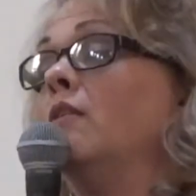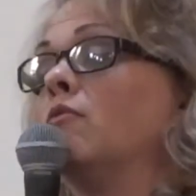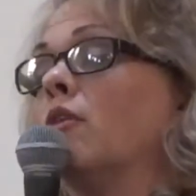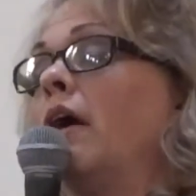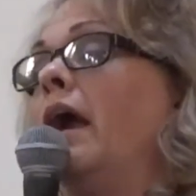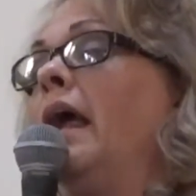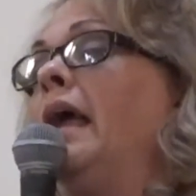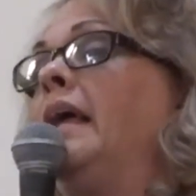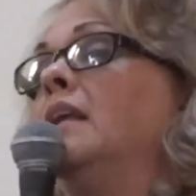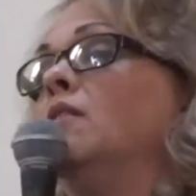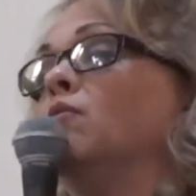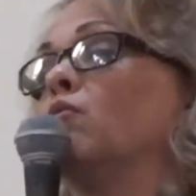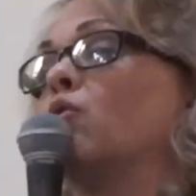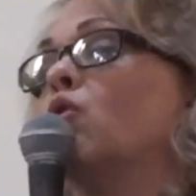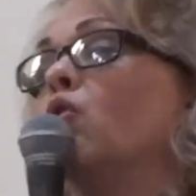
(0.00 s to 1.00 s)
reign
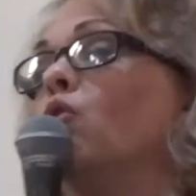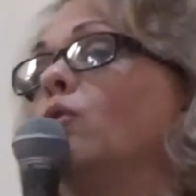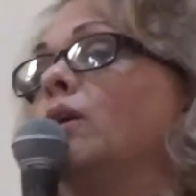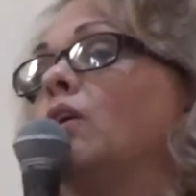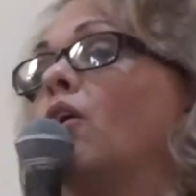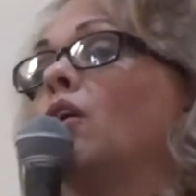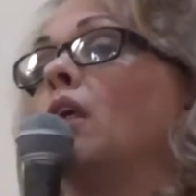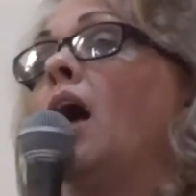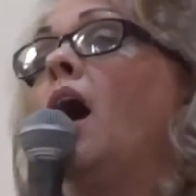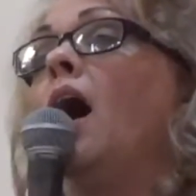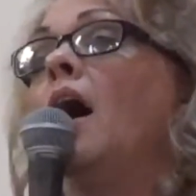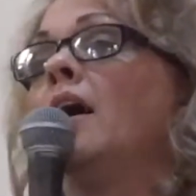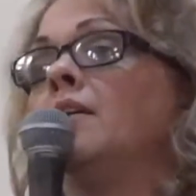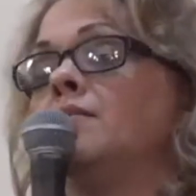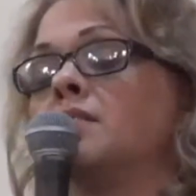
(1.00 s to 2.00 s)
and rule in our
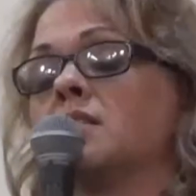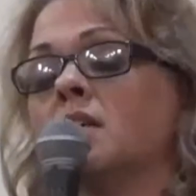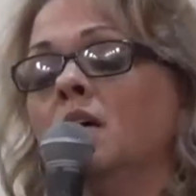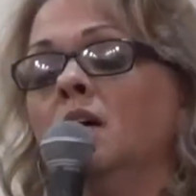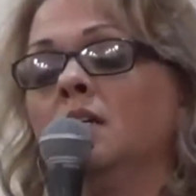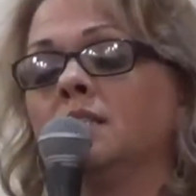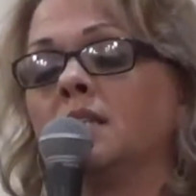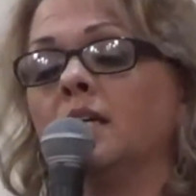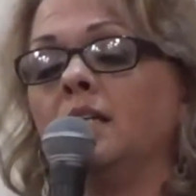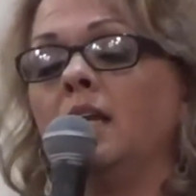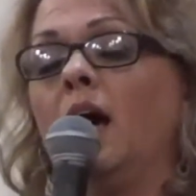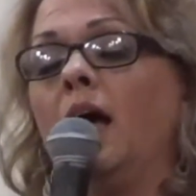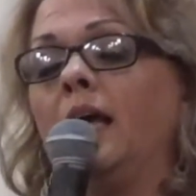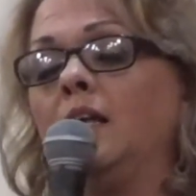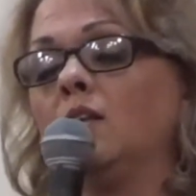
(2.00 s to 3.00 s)
lives
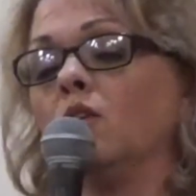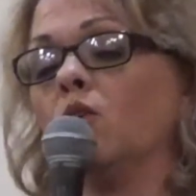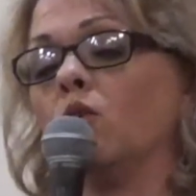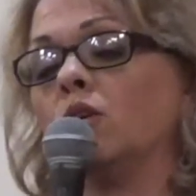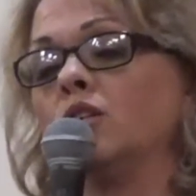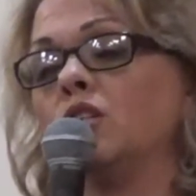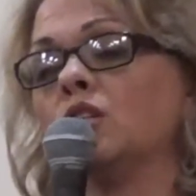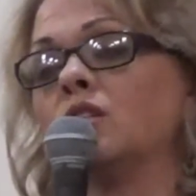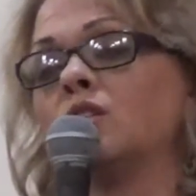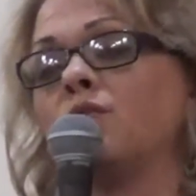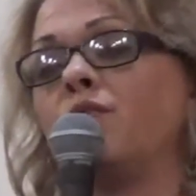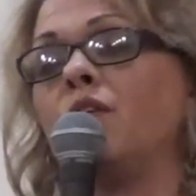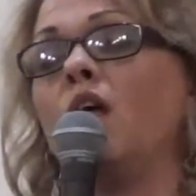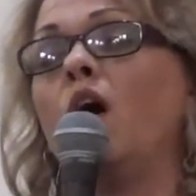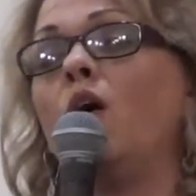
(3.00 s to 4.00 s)
tonight, Lord. Just
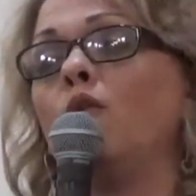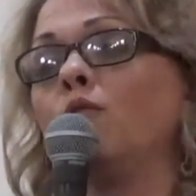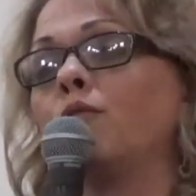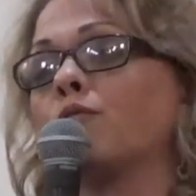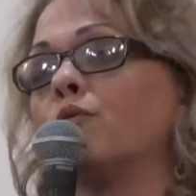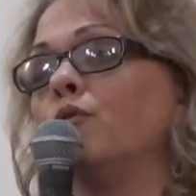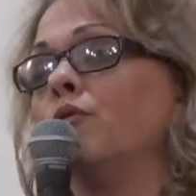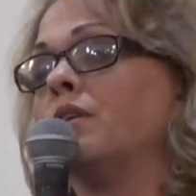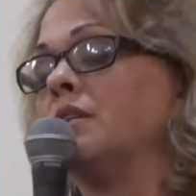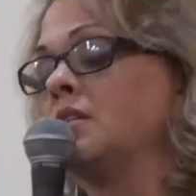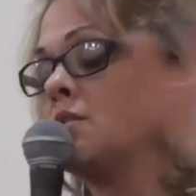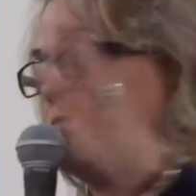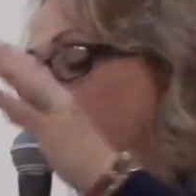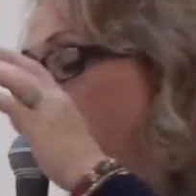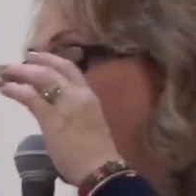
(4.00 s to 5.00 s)
flow through
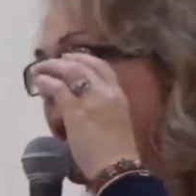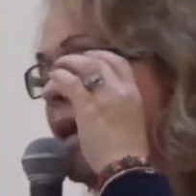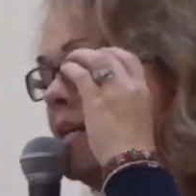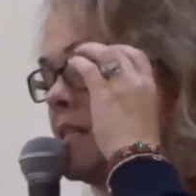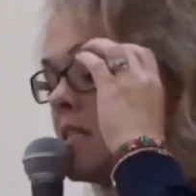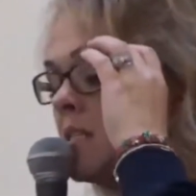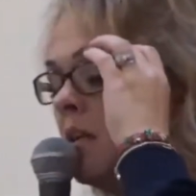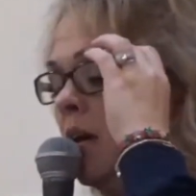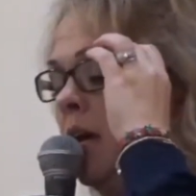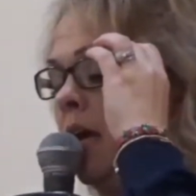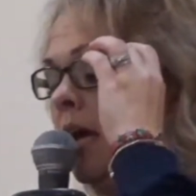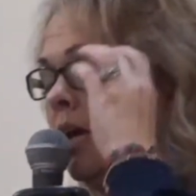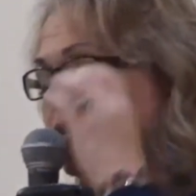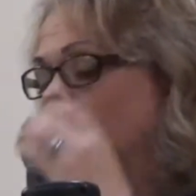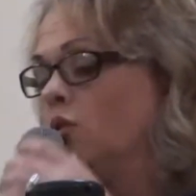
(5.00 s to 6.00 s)
this place.
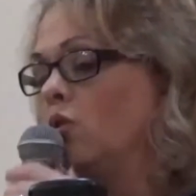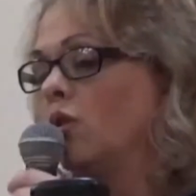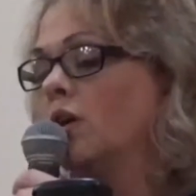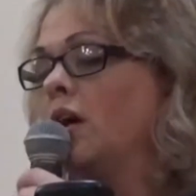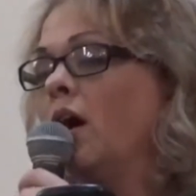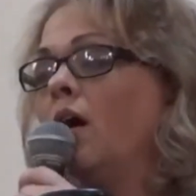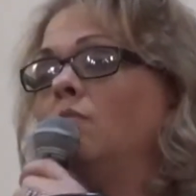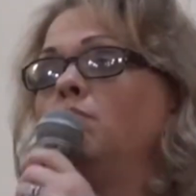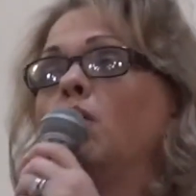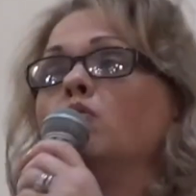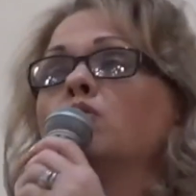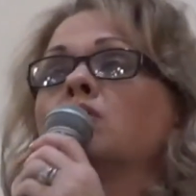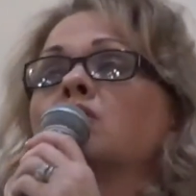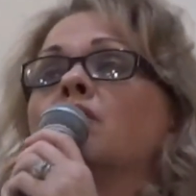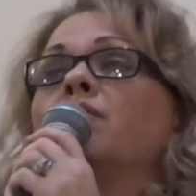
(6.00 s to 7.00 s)
And Lord God, most of